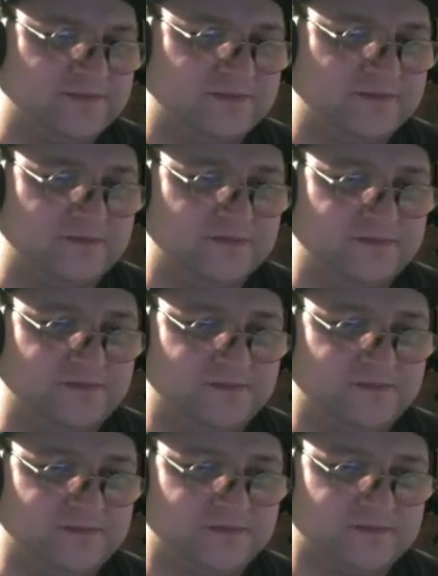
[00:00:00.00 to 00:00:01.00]

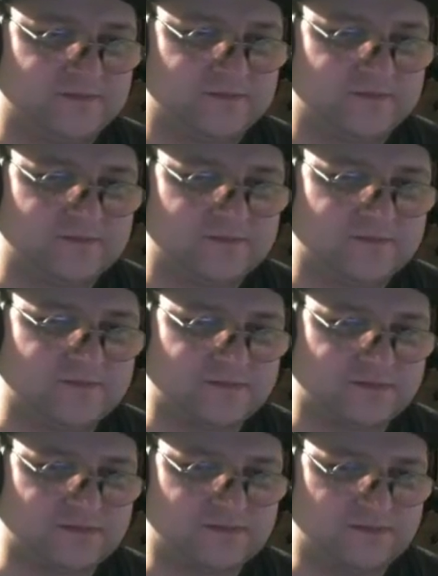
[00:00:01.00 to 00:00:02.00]

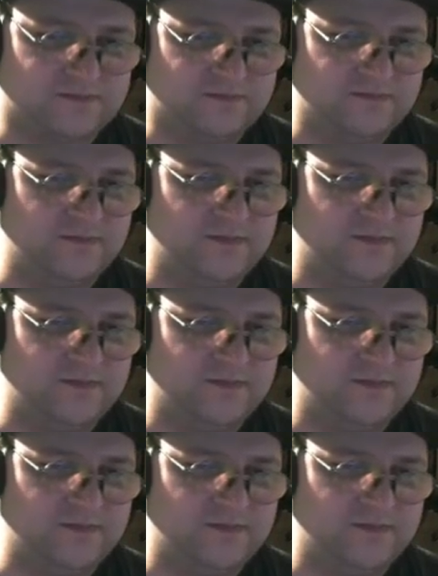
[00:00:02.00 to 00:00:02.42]
[no speech]